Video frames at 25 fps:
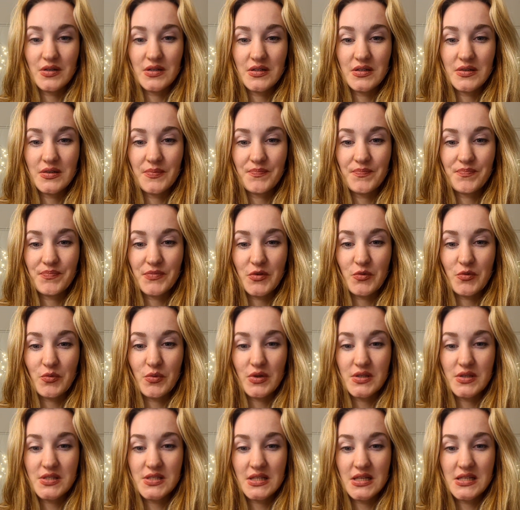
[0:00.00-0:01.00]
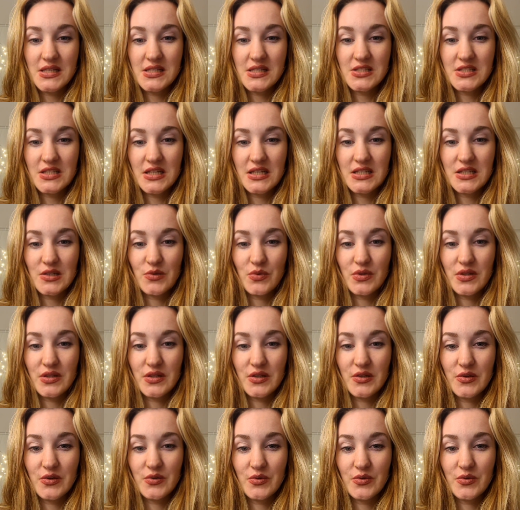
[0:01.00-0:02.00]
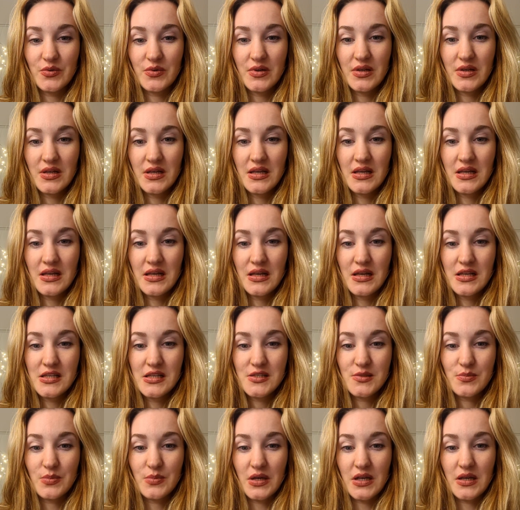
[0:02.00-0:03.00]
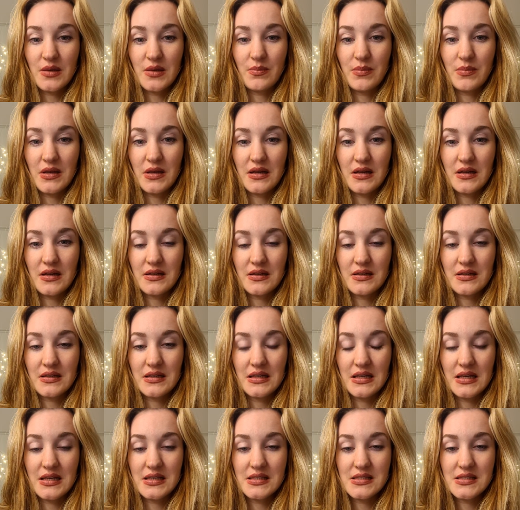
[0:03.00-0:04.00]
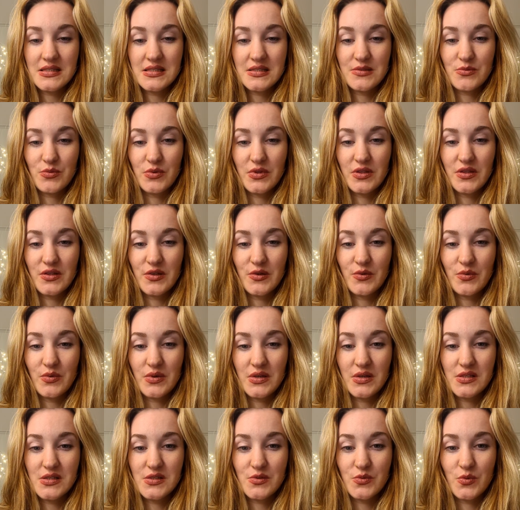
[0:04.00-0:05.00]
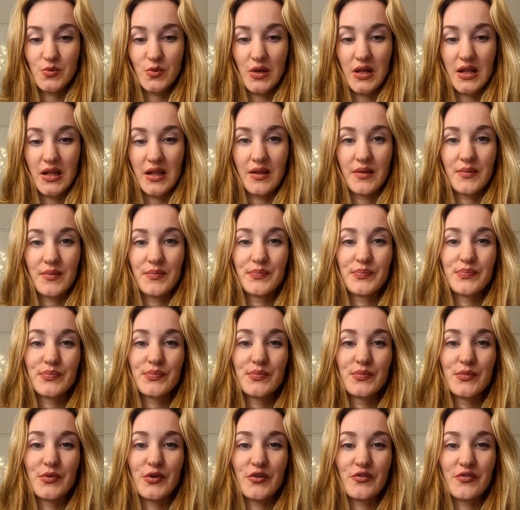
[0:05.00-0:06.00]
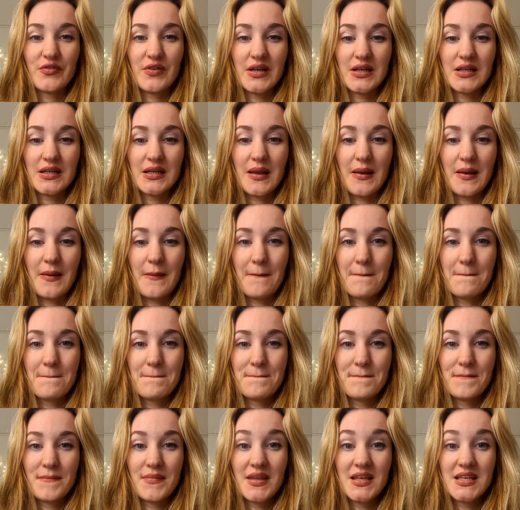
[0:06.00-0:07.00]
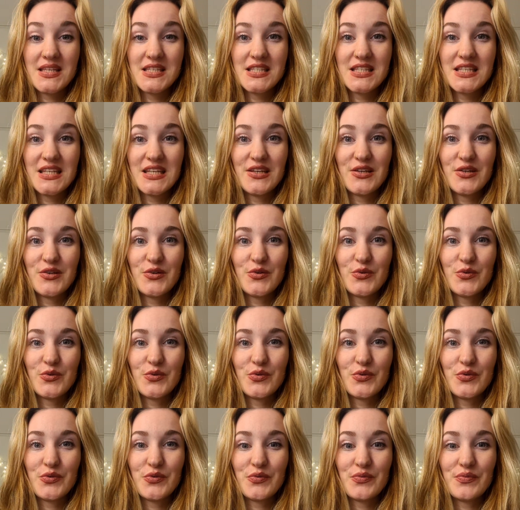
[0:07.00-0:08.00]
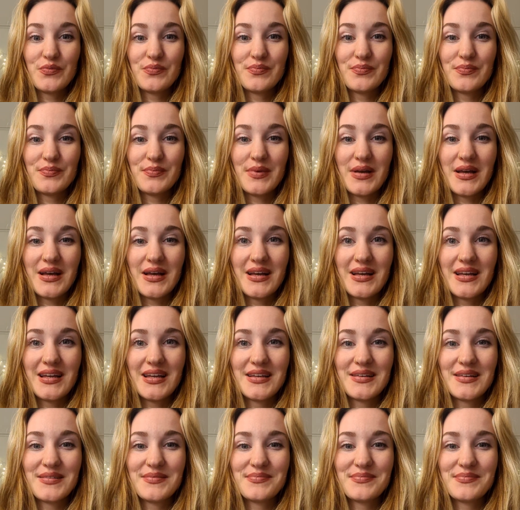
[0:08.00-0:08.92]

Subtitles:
It was nice chatting with you, Sparky Black. Yes, with you as well. Perfect. See you. Bye.